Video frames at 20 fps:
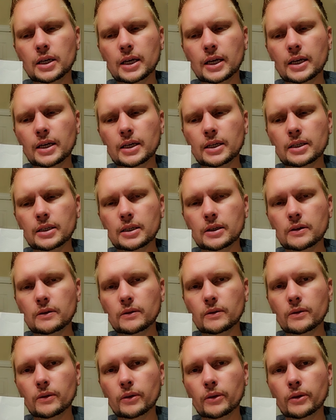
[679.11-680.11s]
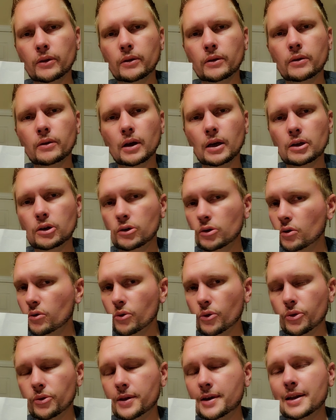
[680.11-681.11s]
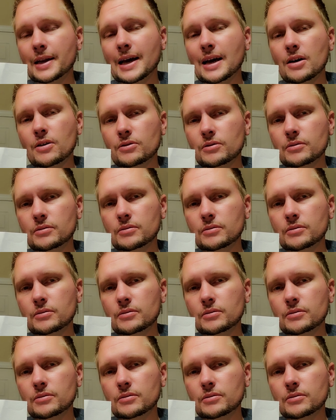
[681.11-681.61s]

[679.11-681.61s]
and they don't thin out.